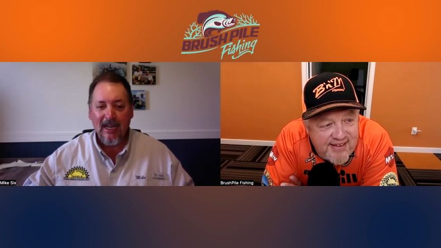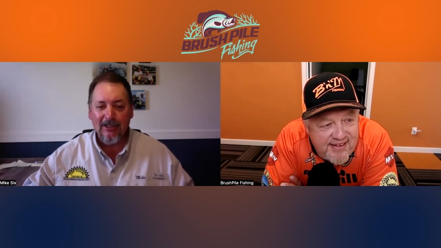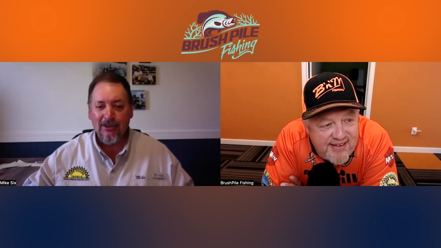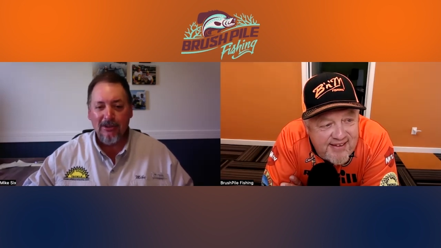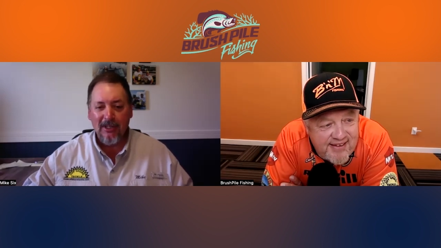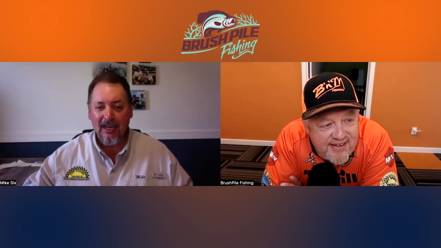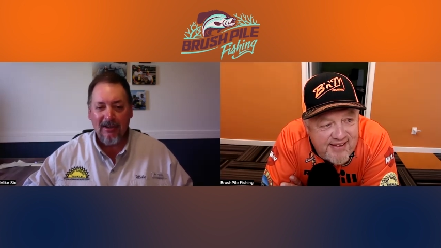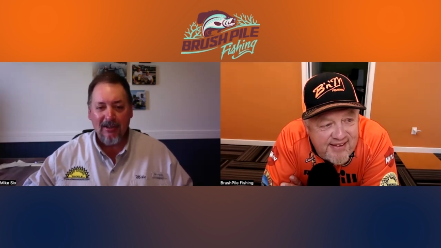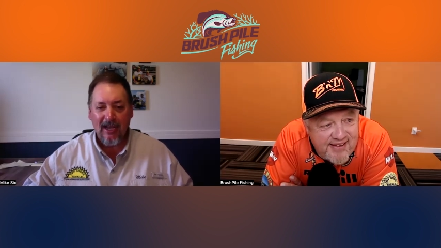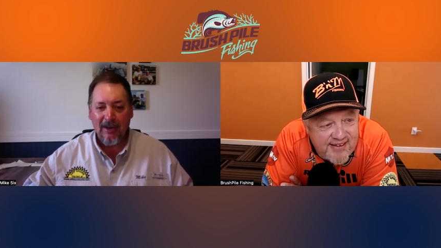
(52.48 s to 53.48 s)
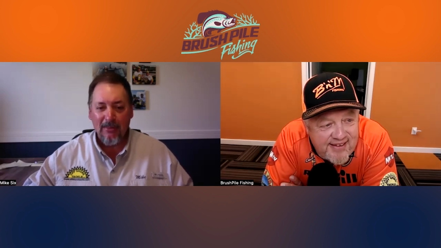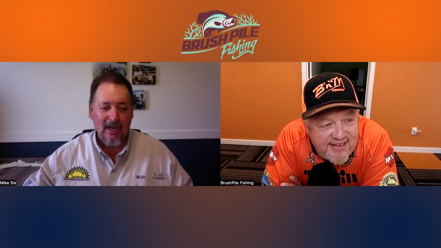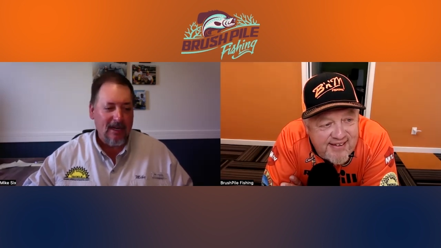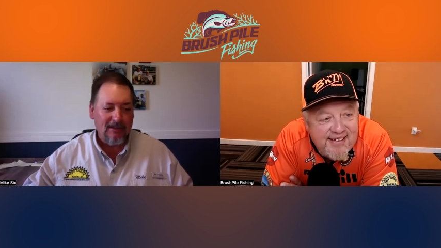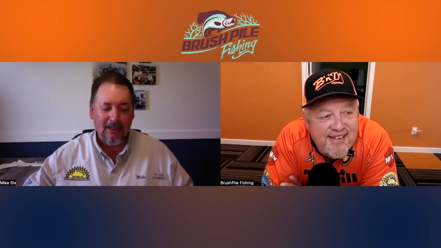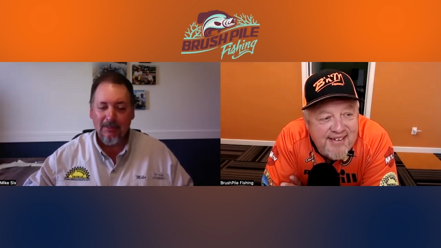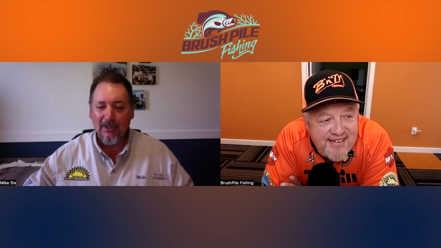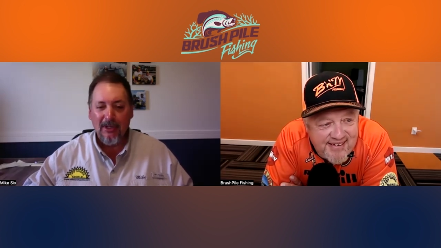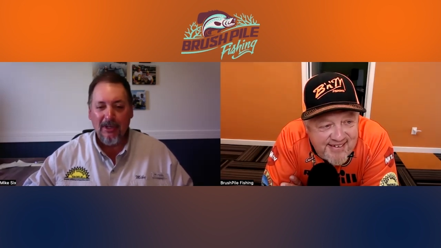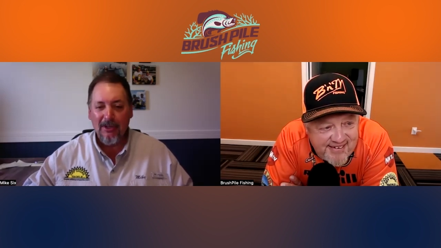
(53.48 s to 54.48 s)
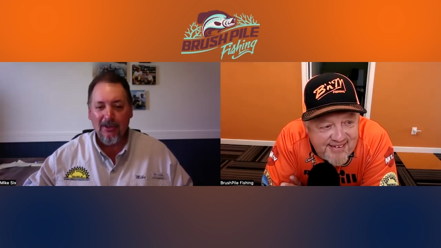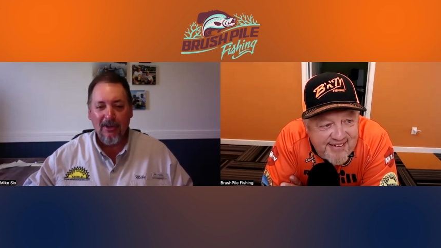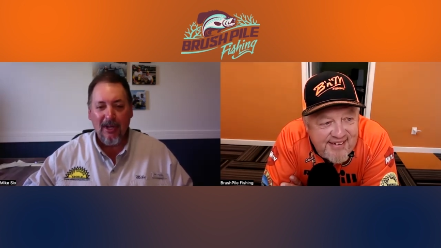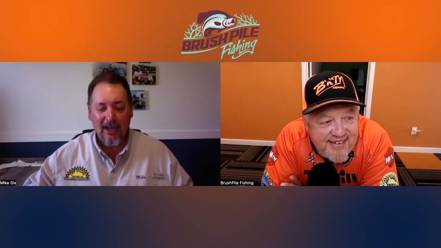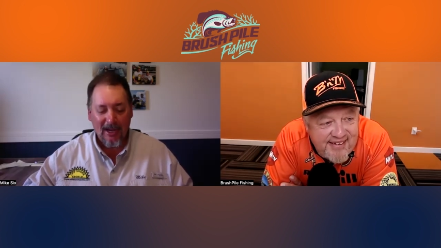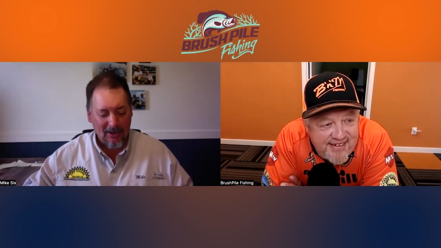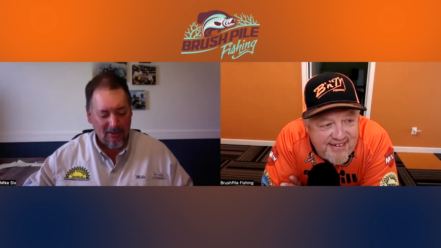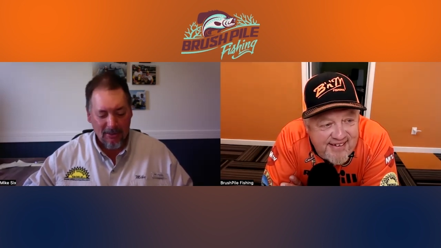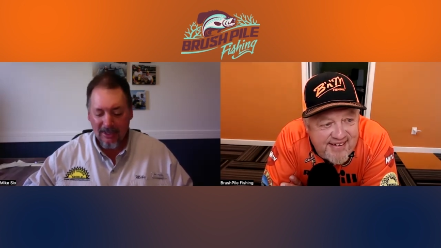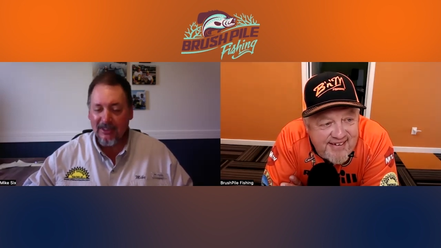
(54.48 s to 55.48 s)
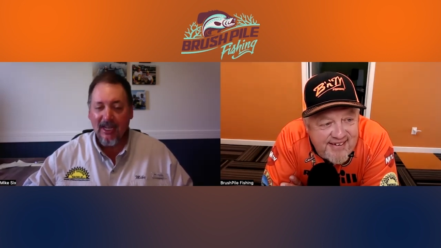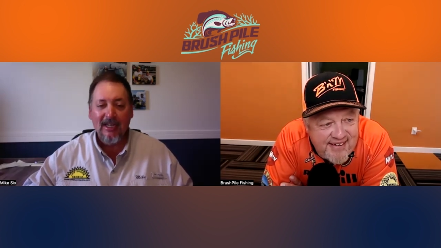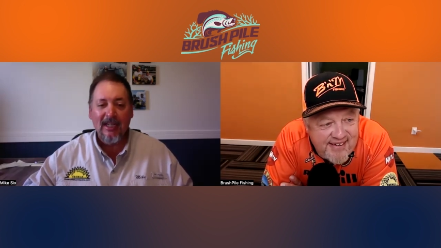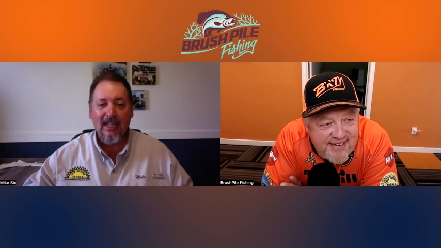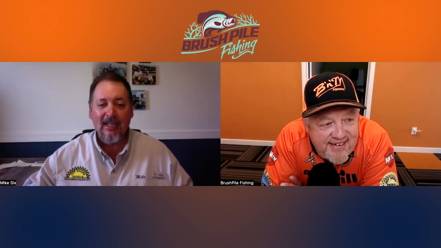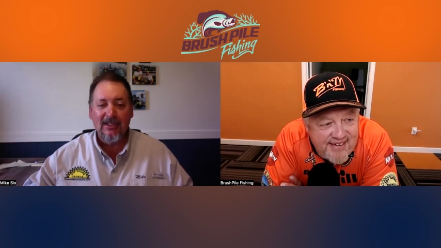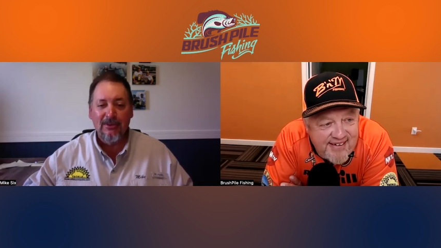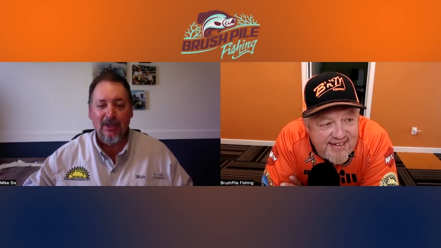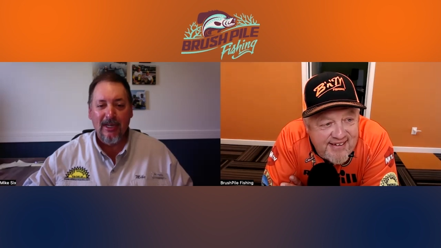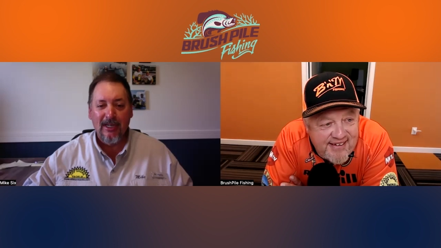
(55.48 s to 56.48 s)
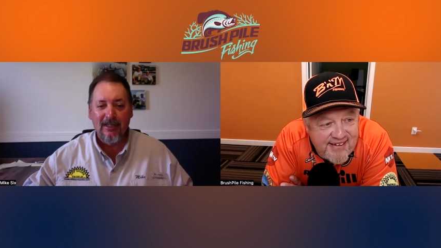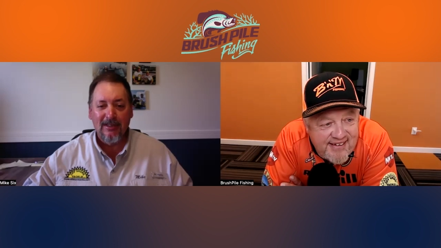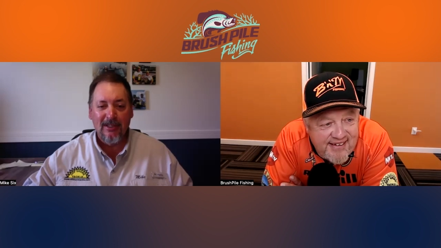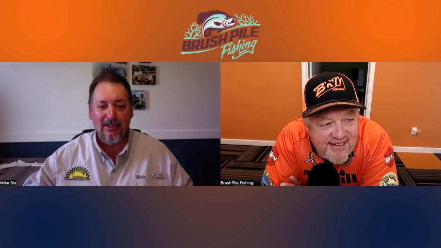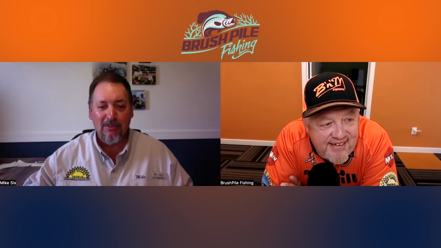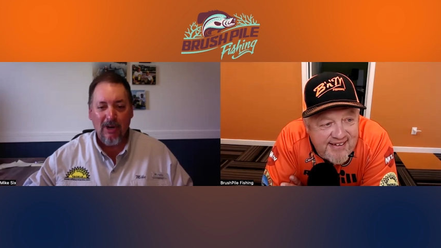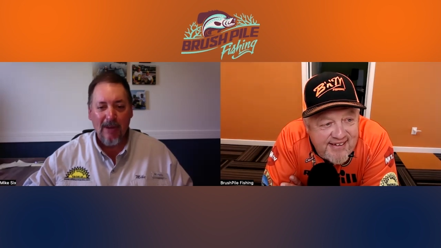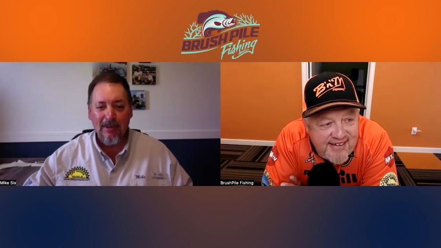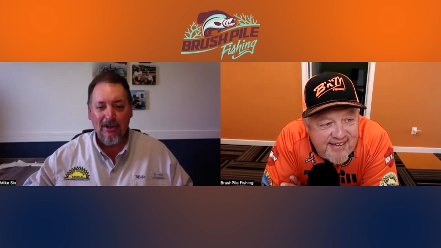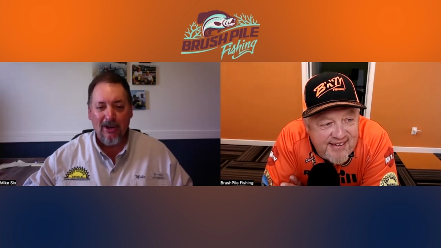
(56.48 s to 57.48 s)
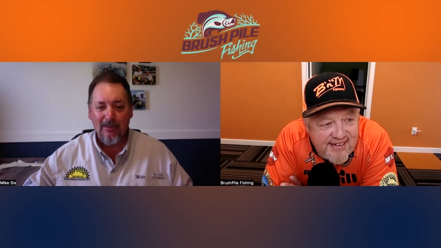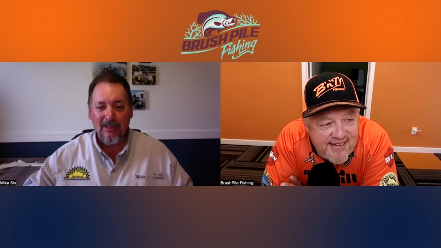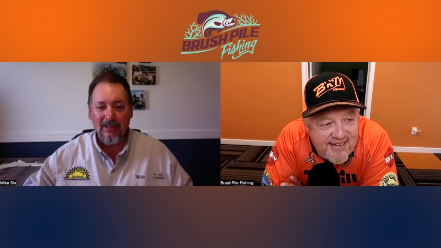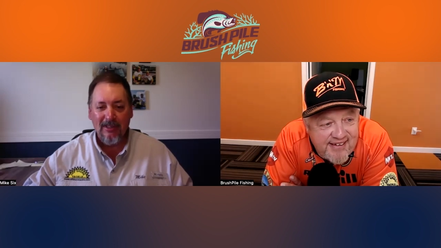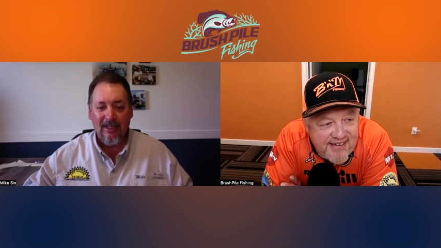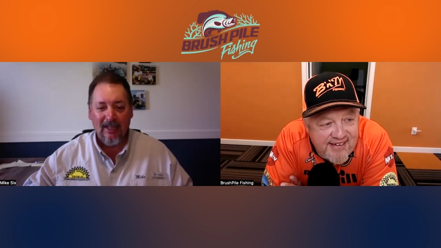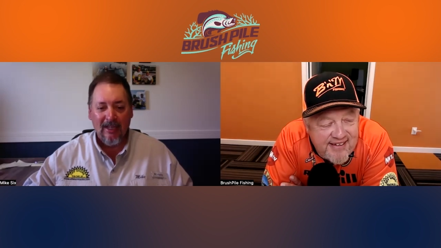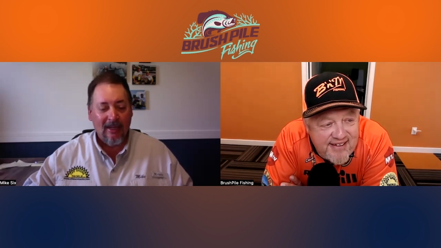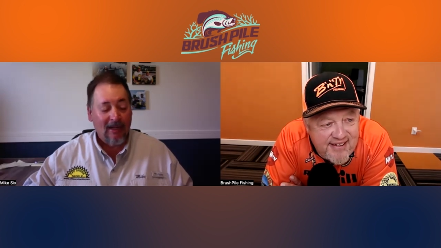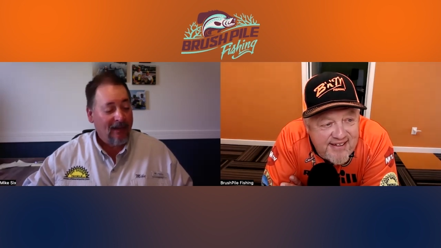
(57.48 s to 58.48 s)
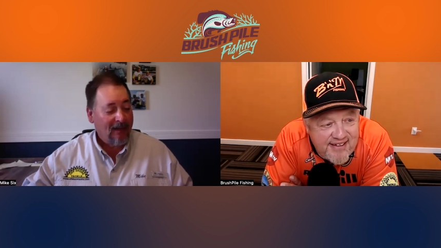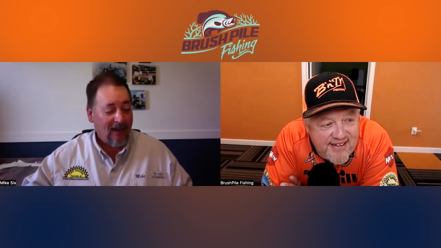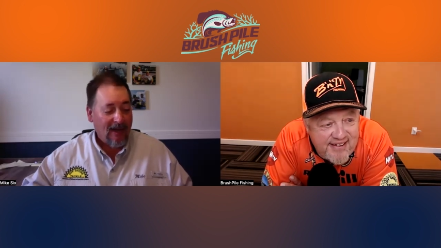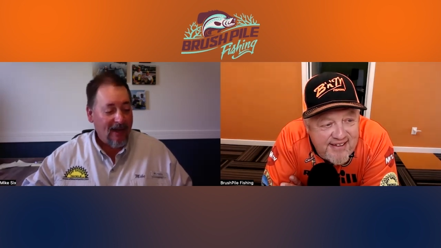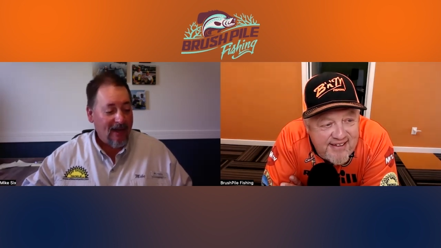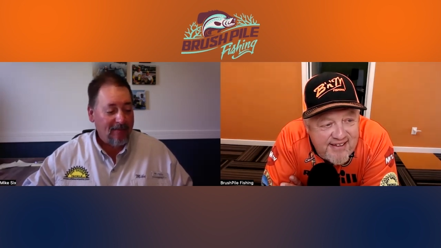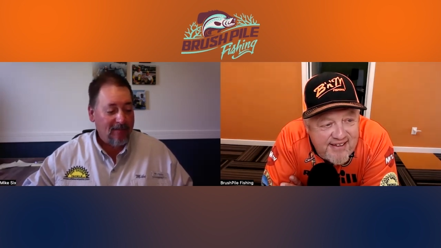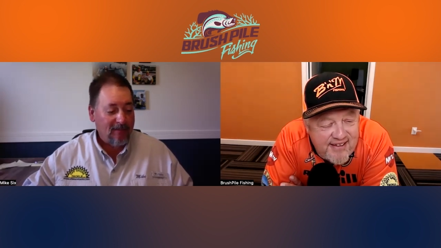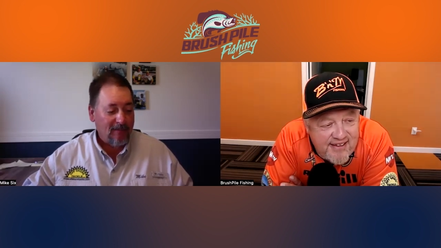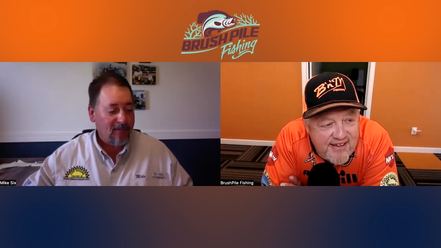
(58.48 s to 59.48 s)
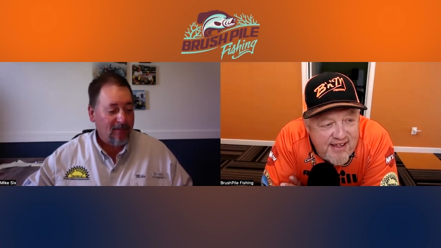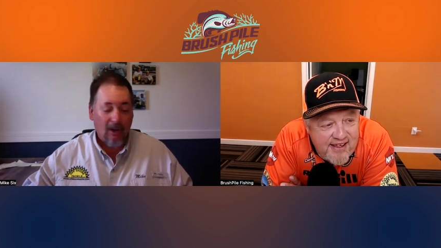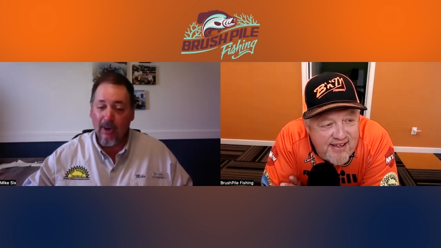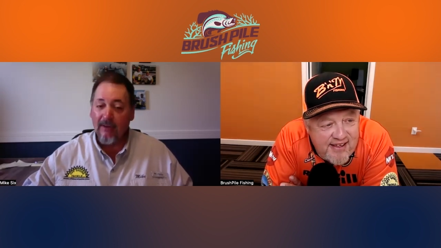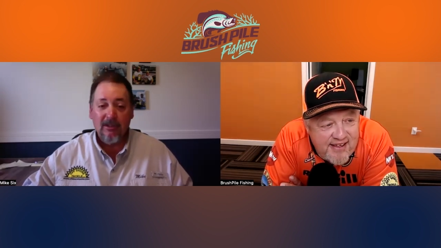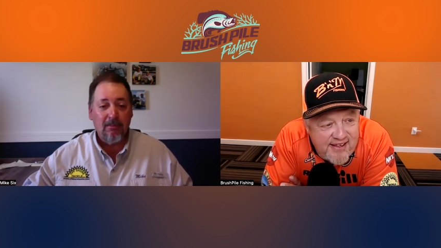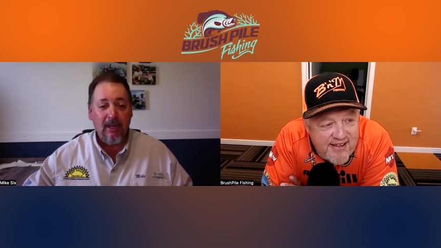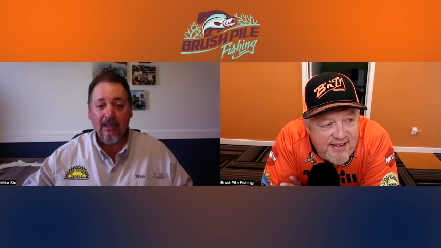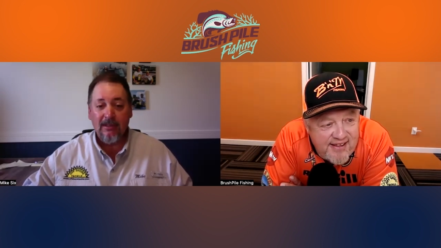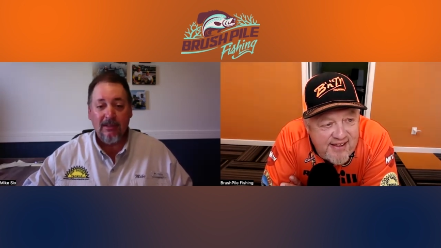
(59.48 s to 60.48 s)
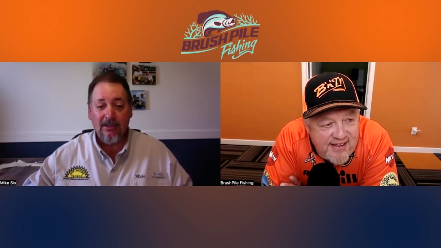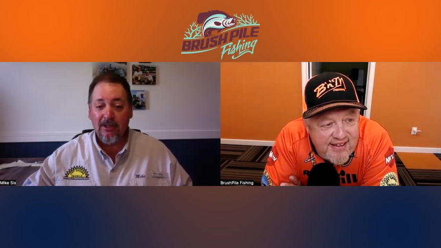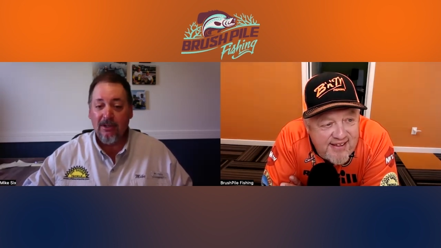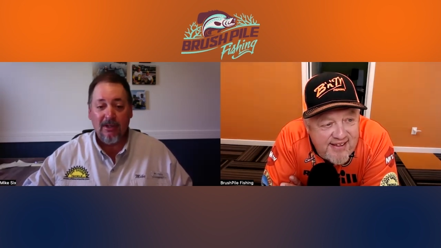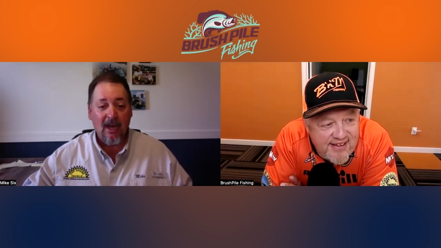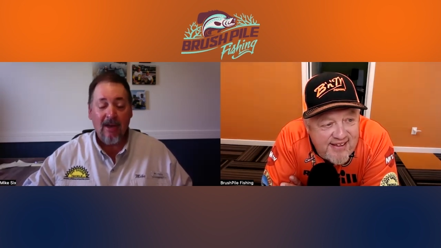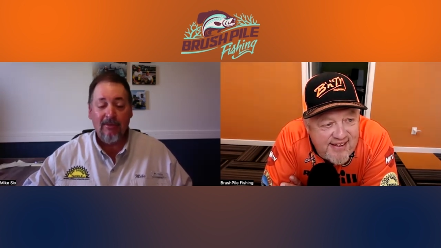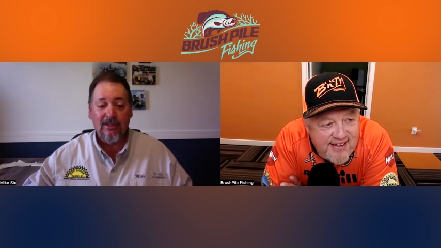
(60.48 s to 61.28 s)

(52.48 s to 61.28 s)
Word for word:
Speaker 1: nesters now, and we needed something to do, and we decided to get into uh, you know some crappie tournaments. And my wife's a beast. She took off and